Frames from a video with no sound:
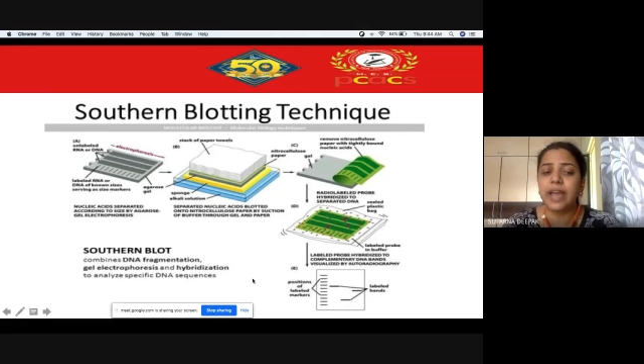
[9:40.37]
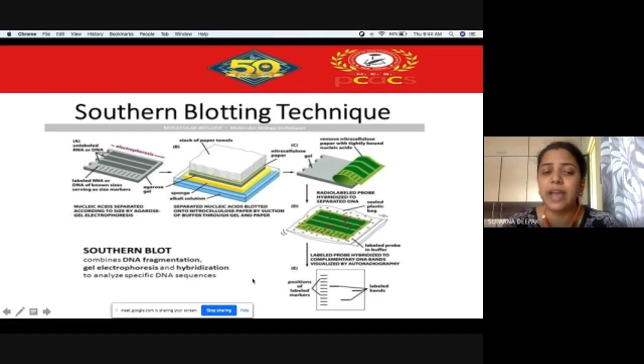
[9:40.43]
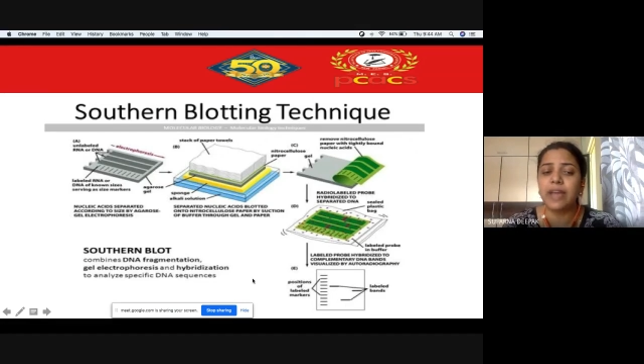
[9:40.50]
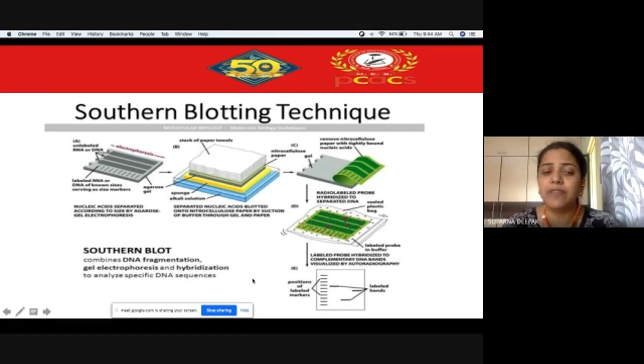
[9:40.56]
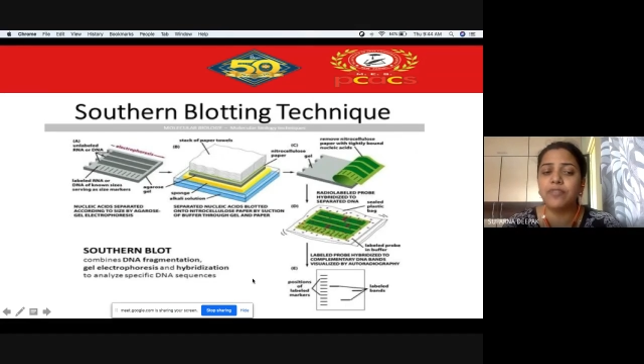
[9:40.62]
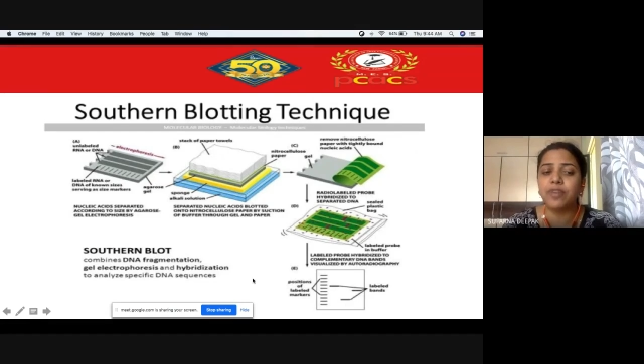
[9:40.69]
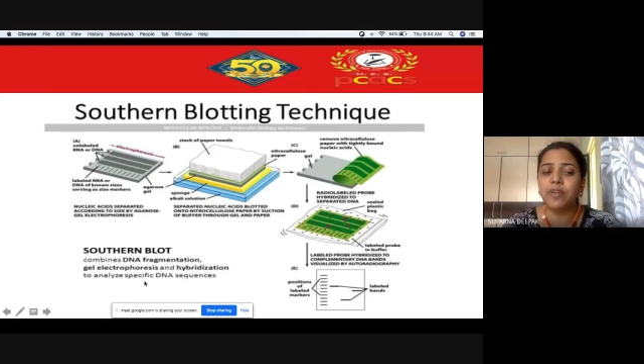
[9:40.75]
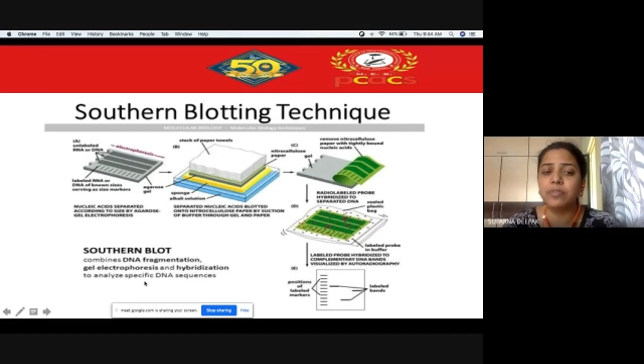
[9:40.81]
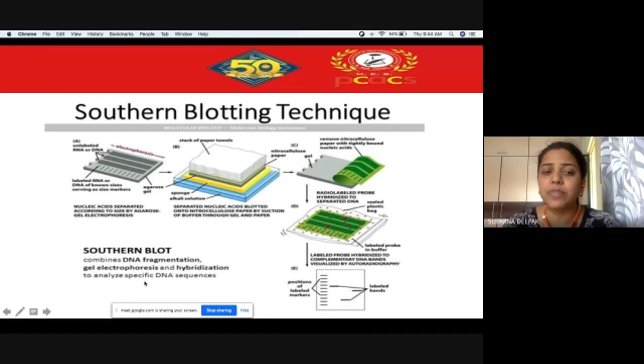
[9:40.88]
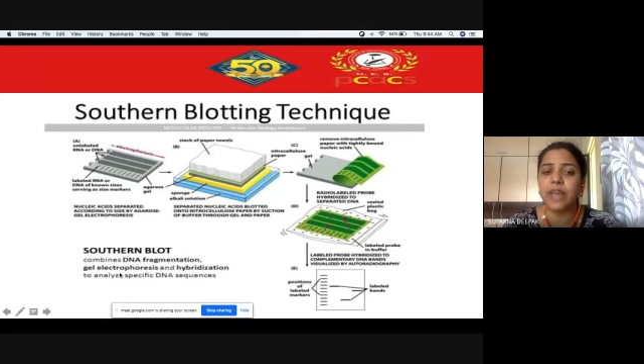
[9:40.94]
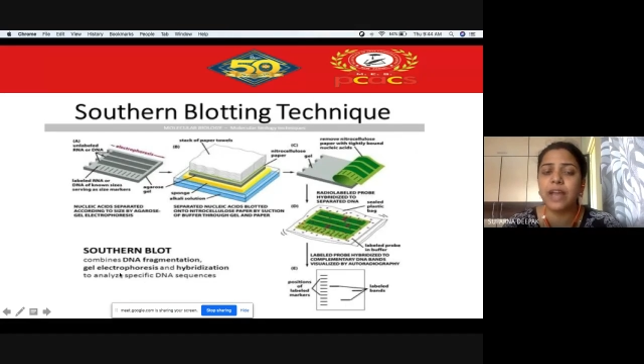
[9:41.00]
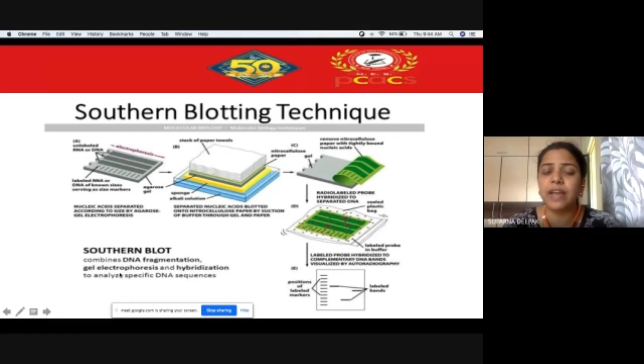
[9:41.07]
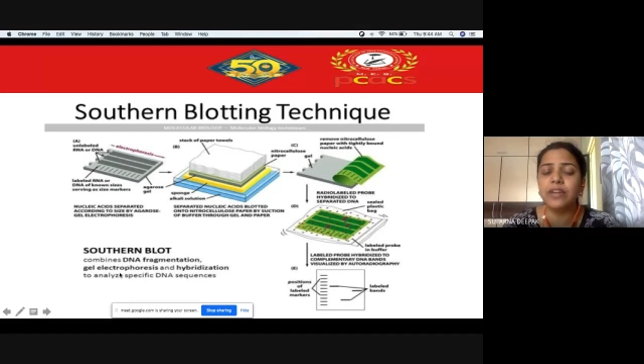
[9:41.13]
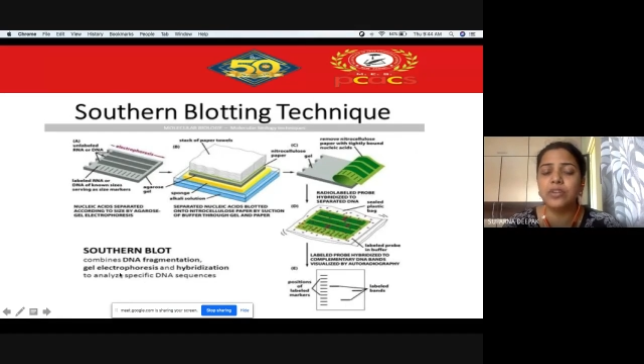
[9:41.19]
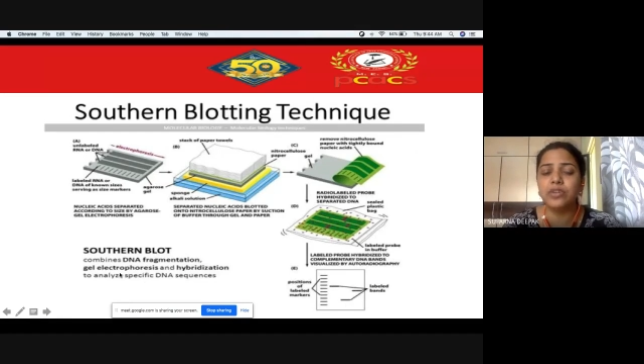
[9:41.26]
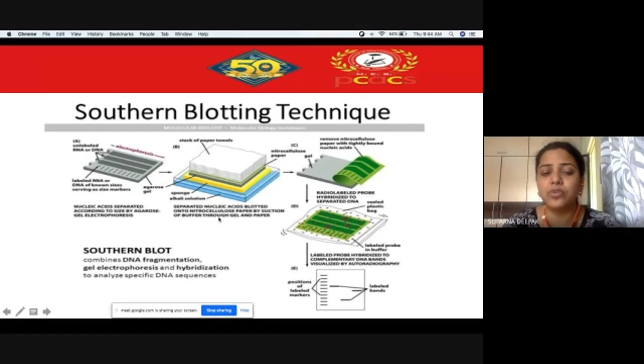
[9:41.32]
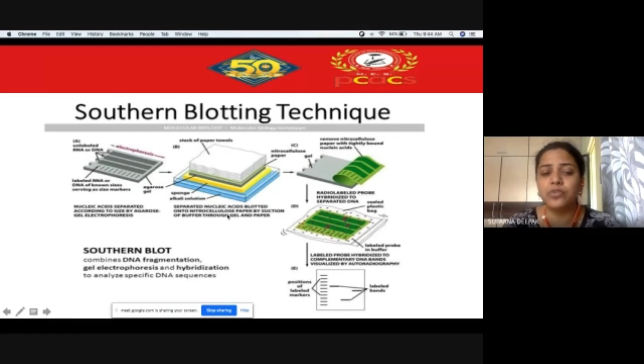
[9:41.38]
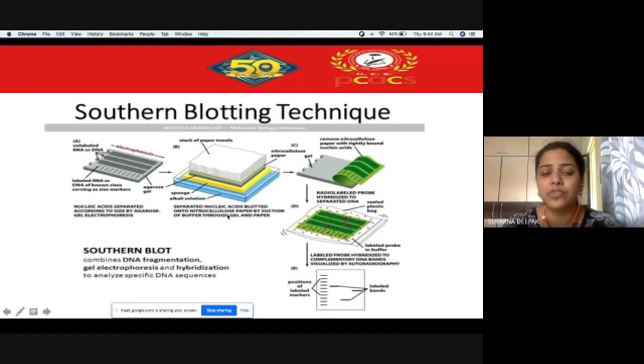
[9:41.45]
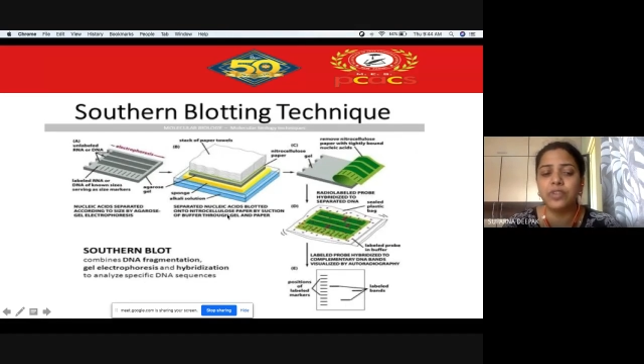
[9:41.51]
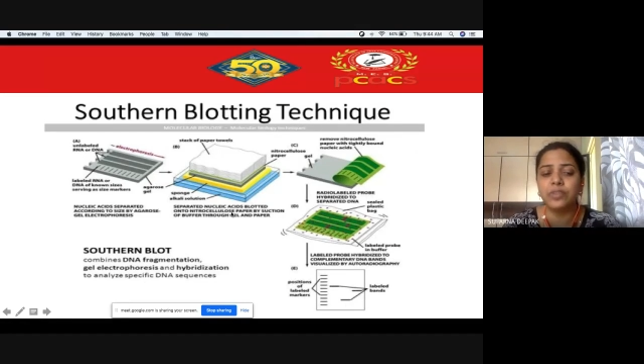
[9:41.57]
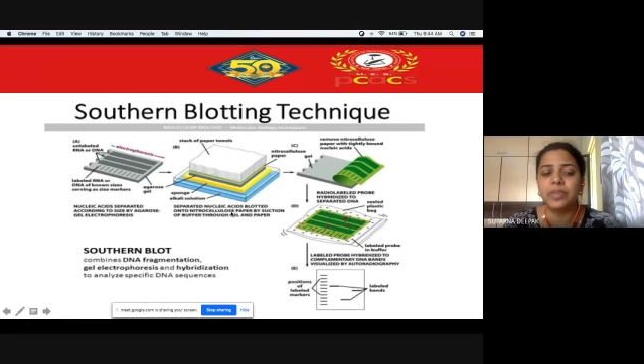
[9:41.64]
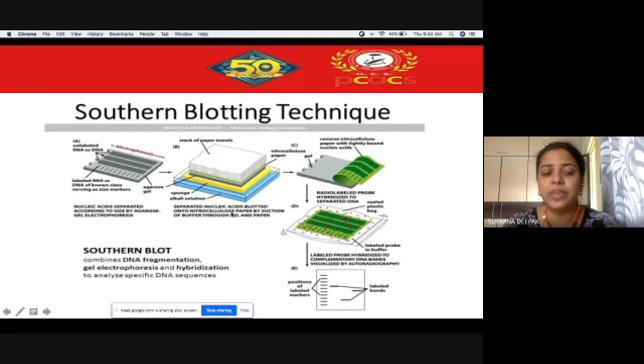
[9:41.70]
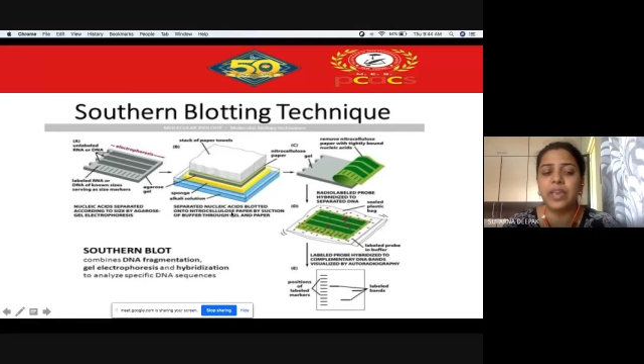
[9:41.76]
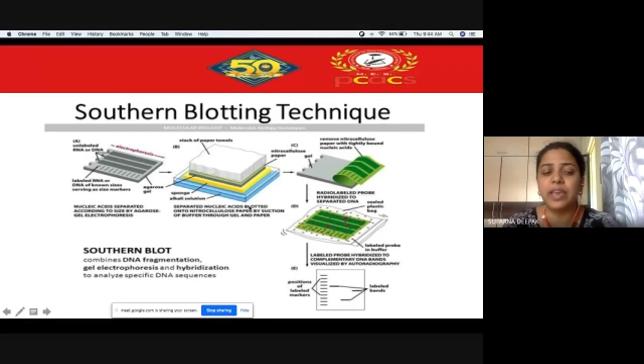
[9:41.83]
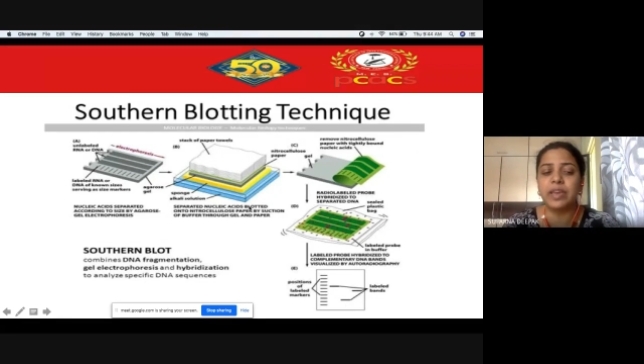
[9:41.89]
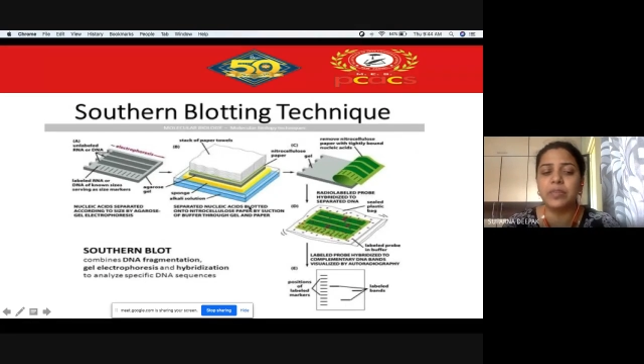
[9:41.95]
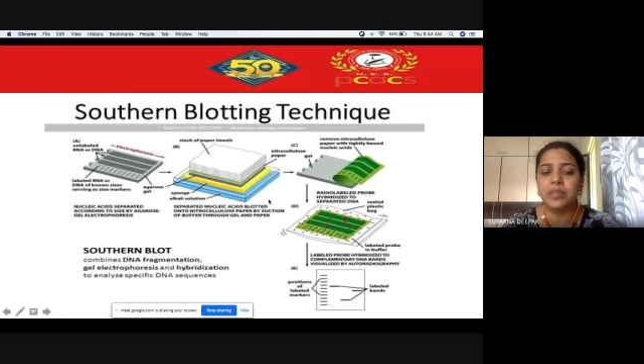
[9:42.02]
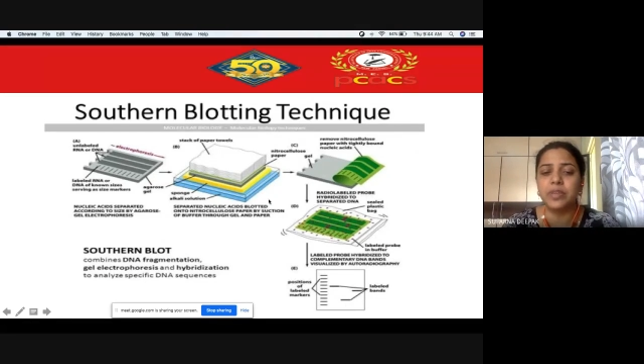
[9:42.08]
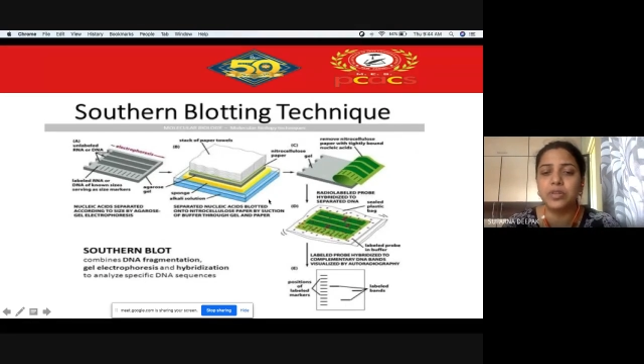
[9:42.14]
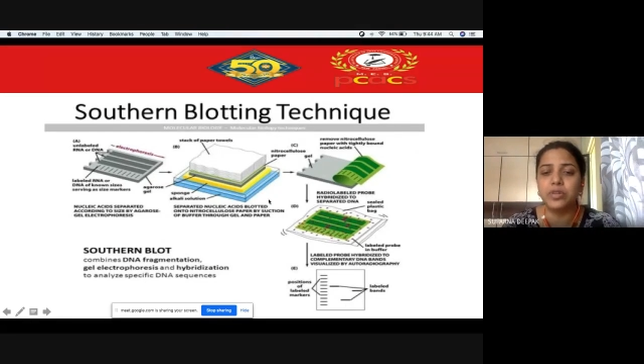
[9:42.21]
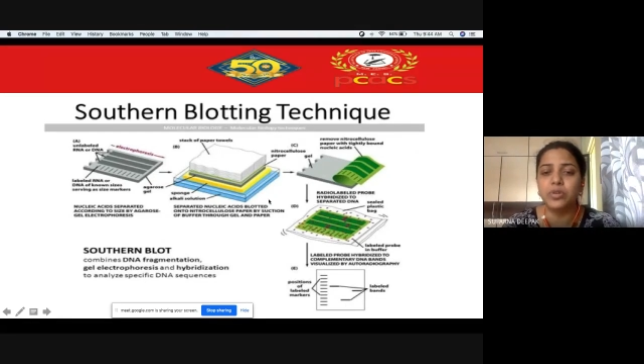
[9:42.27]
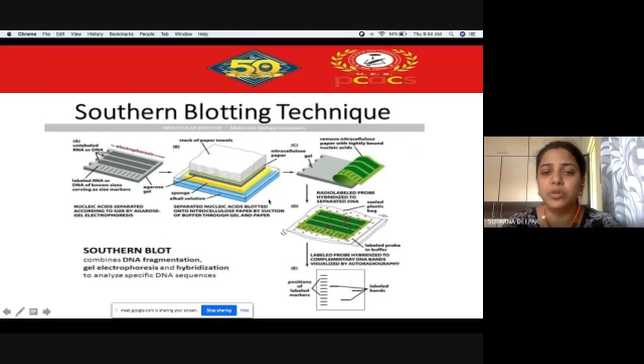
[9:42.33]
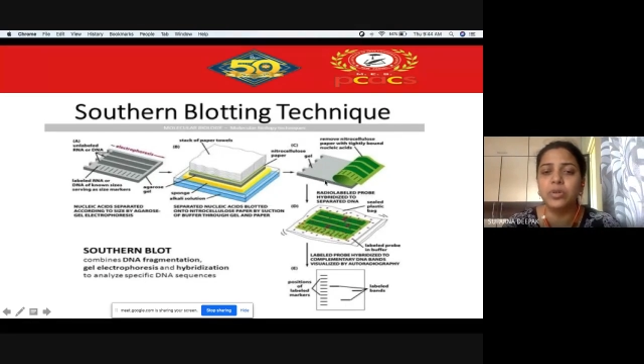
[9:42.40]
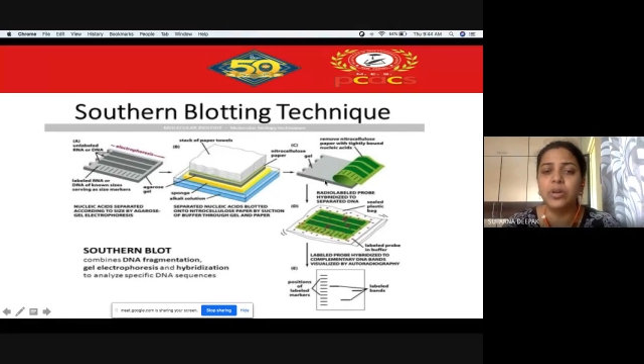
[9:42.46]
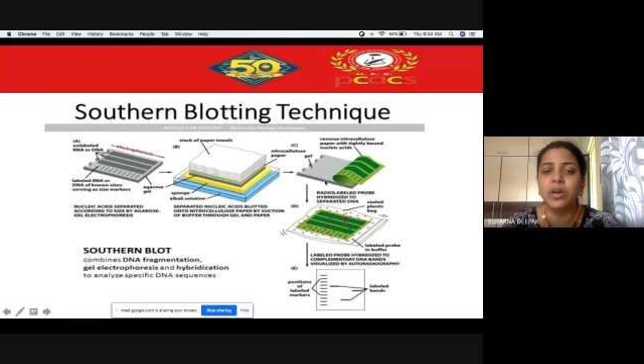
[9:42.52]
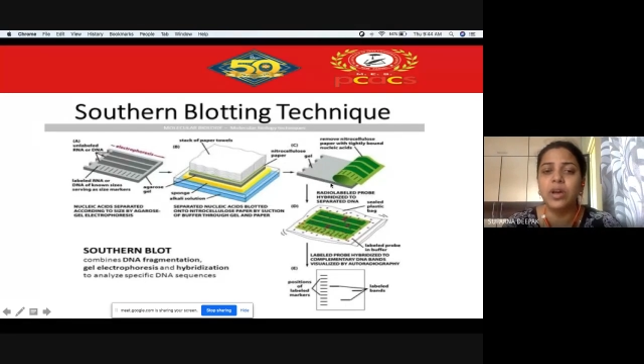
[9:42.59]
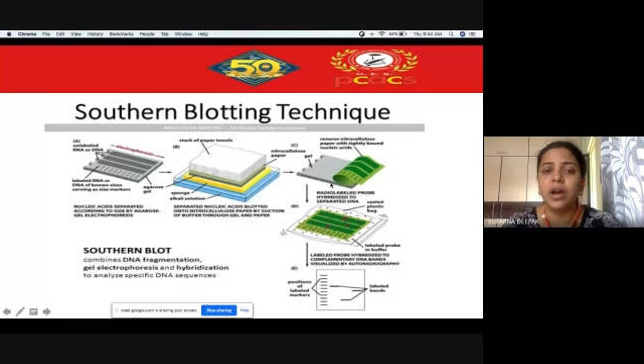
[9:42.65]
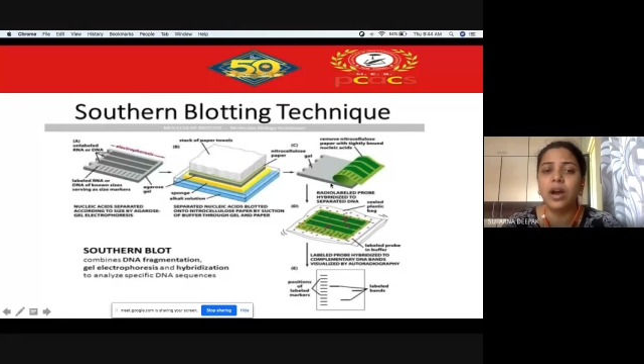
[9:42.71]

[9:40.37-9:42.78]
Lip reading: and from that you will be able to